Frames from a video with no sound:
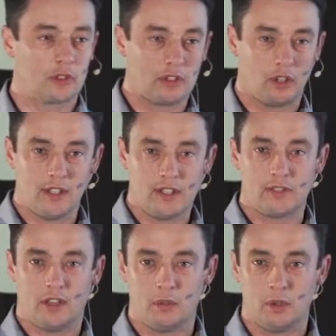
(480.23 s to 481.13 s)
odd
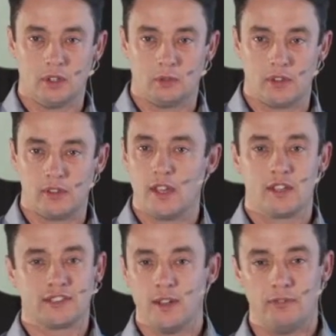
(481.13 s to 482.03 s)
colleagues that I work with,
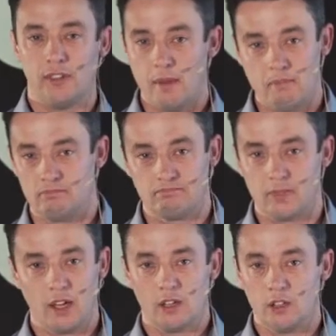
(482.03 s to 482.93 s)
same for them.
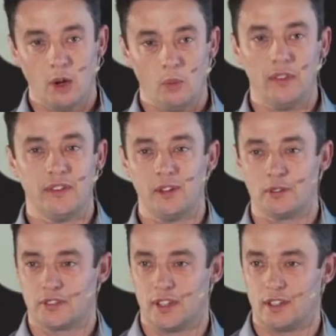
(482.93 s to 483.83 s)
Not one day
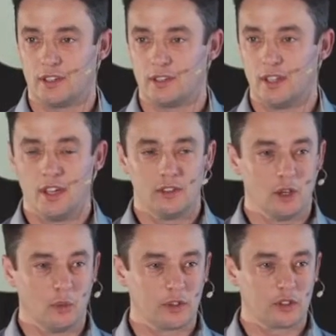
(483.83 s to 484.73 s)
off sick,
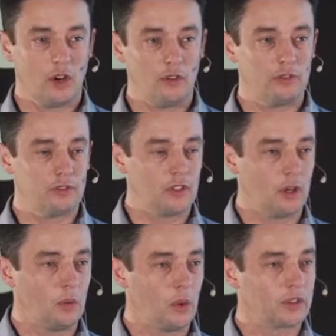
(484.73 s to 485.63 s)
not one cough,
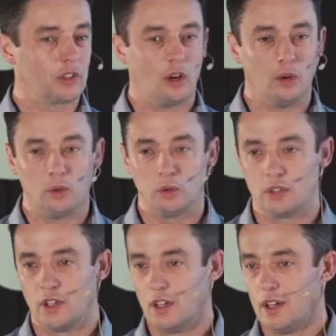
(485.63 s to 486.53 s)
not one
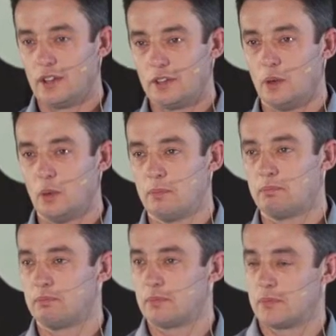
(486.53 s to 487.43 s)
cold, not one
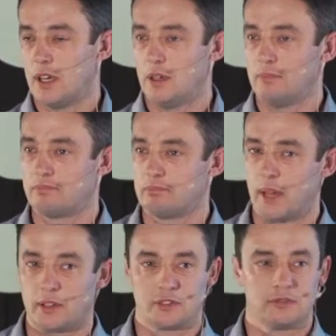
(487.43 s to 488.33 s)

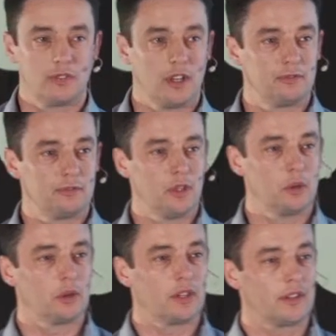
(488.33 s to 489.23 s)
bout of
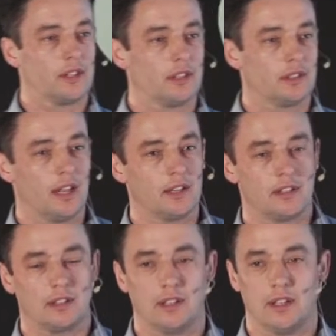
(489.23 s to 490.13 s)
flu or anything
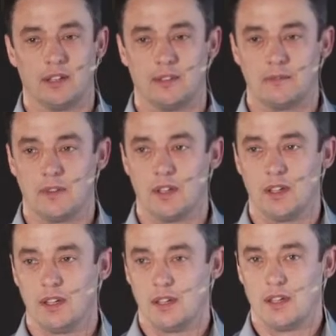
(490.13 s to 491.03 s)
like that.
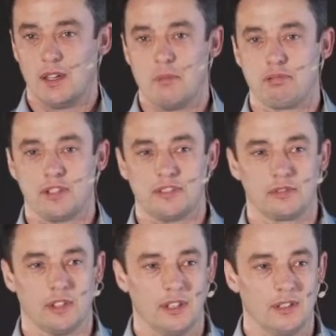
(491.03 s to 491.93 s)

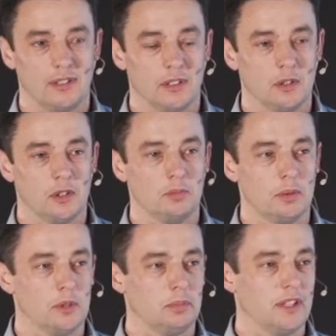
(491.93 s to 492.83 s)
Impressive, right?
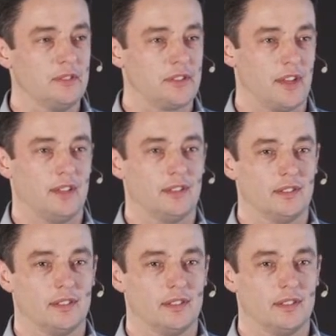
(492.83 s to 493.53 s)
Who believes that?